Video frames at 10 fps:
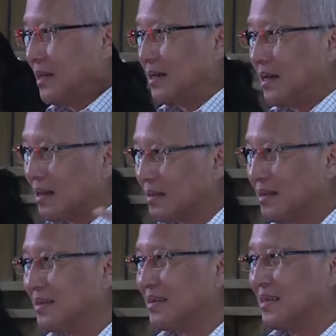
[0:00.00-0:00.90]

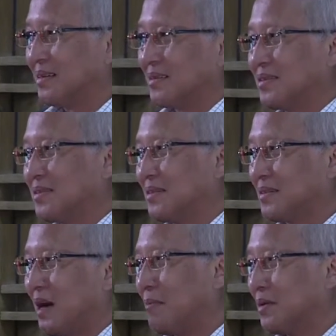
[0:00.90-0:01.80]
another interesting
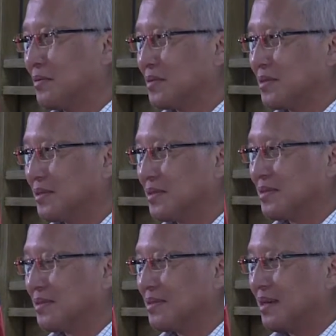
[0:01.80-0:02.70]
topic, which
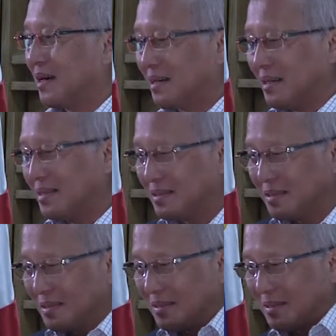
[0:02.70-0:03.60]
is our
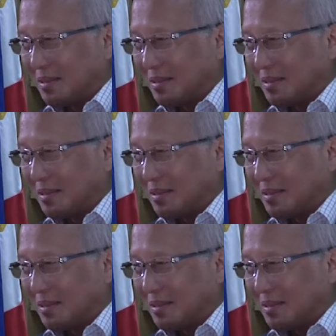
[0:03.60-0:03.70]
age.